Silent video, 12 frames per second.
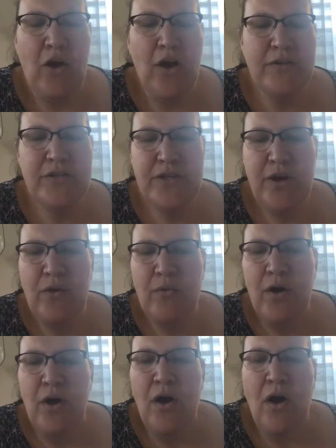Also,
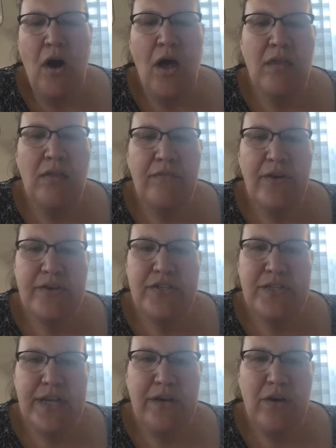all of
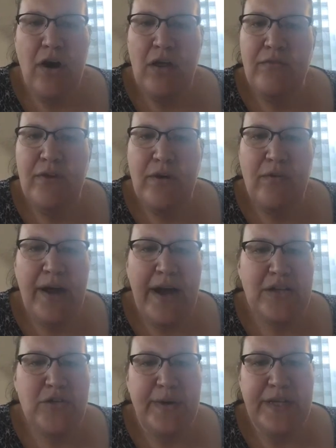our
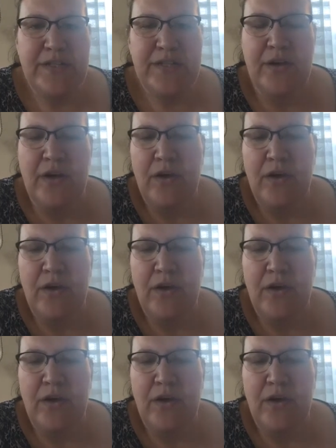graduates,